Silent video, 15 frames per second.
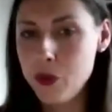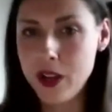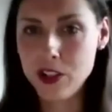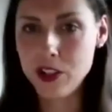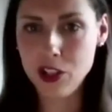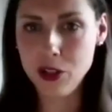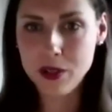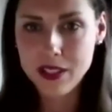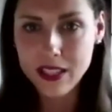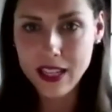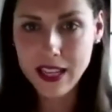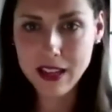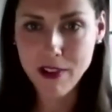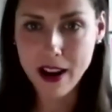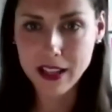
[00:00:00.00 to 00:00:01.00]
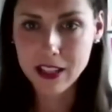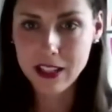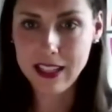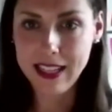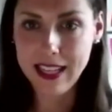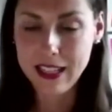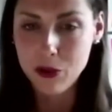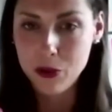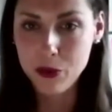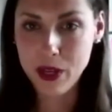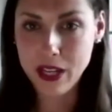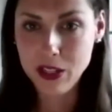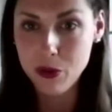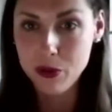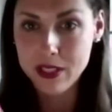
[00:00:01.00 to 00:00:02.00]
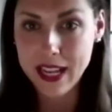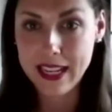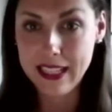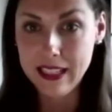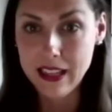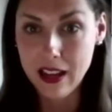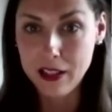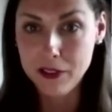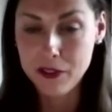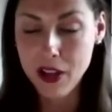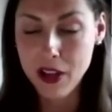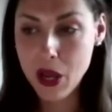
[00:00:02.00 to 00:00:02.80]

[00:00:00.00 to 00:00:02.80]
which you see regularly in your daily life.